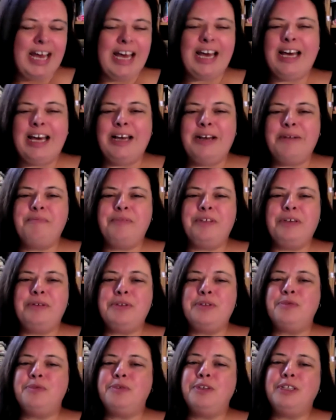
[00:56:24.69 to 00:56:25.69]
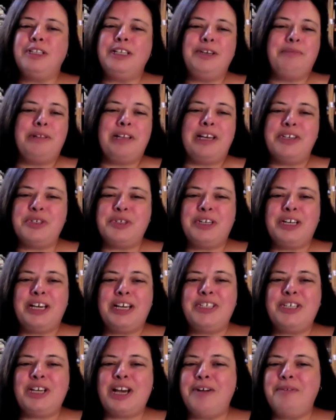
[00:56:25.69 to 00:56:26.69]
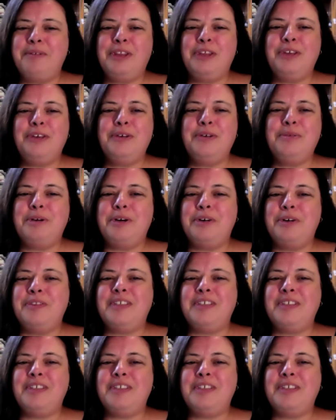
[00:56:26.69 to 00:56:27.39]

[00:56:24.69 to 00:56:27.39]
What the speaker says: It was really a pleasure to chat with you about